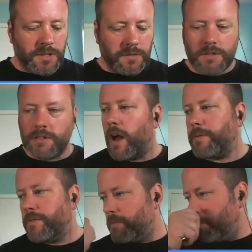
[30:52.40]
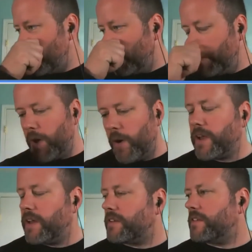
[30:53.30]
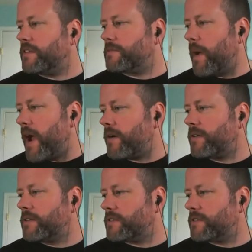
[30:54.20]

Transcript: to stop you from going into these spirals